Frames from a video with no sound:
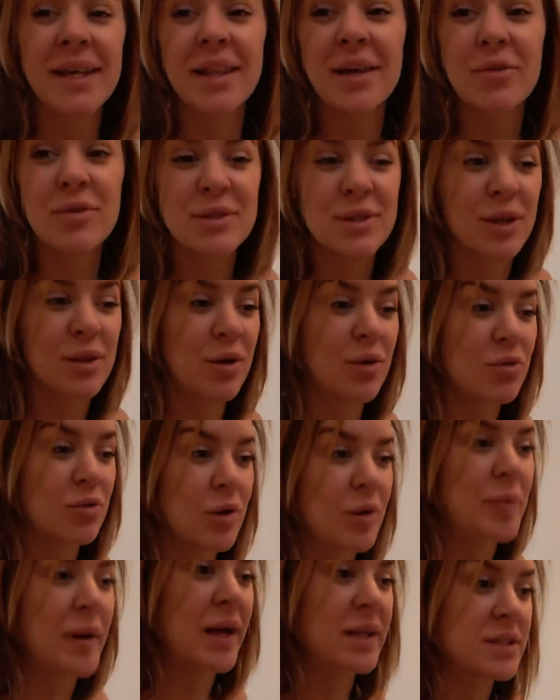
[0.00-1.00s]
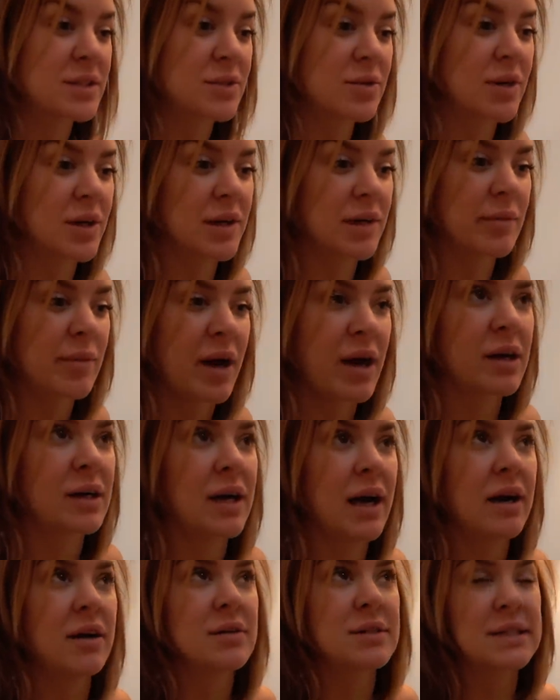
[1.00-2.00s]
There was a local pet store nearby our
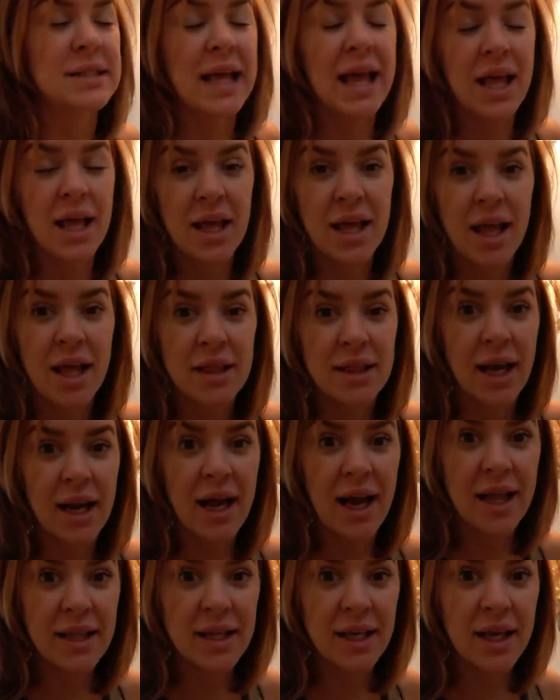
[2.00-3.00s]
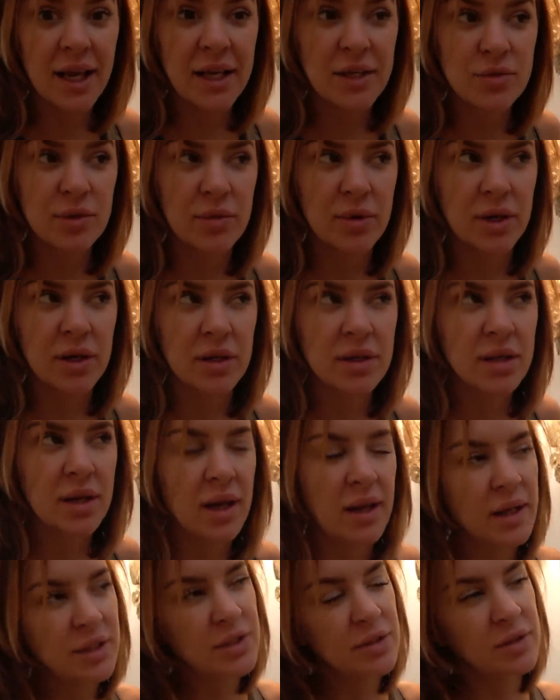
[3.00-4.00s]
house that had the cage we wanted. Did
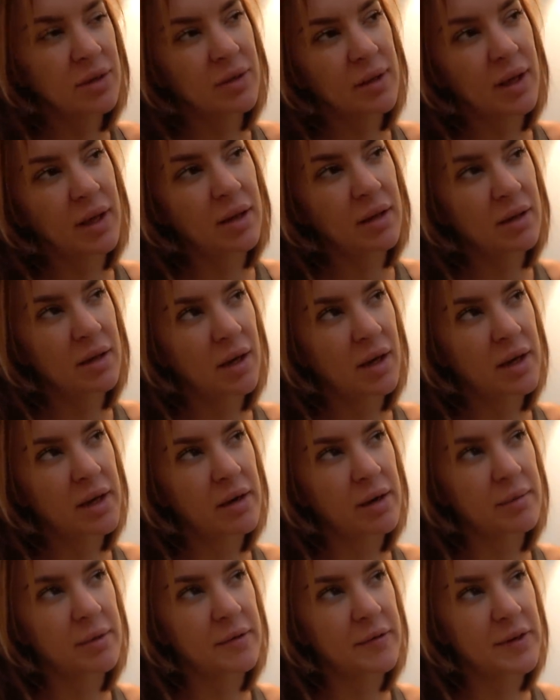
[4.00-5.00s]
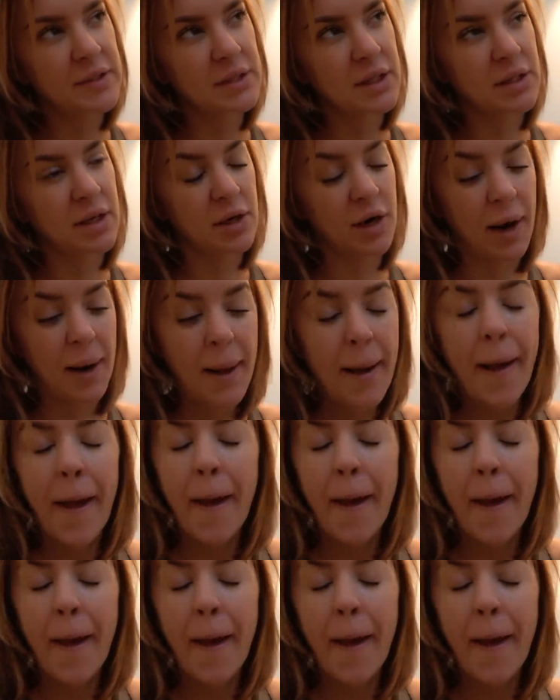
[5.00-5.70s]
I let you know that? I can't remember if I said that or not.